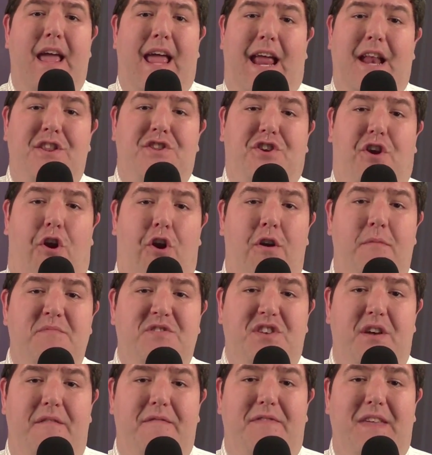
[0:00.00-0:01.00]
In
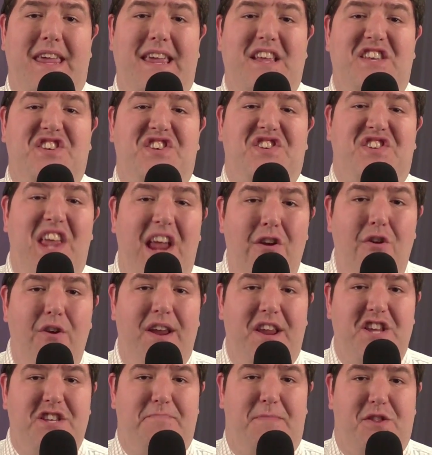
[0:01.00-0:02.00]
terms of the
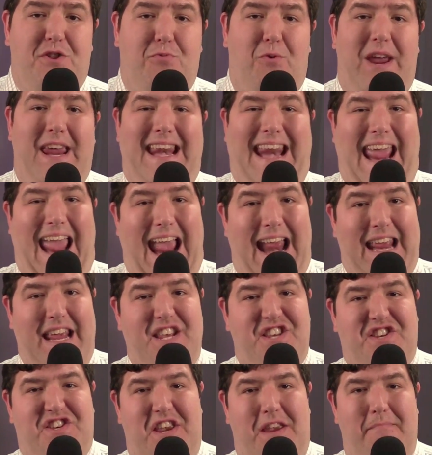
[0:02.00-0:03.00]
series between
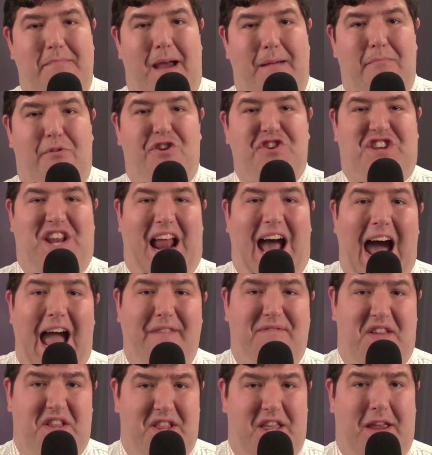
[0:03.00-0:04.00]
NEC members and
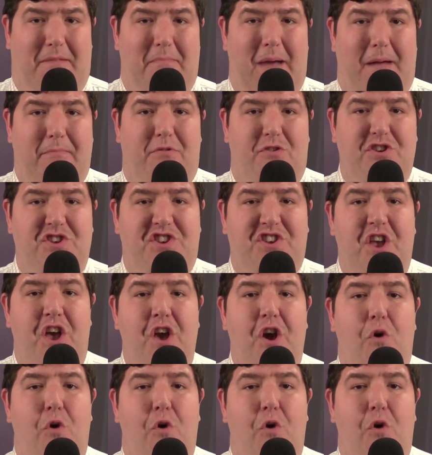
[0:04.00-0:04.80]
Ivy League members,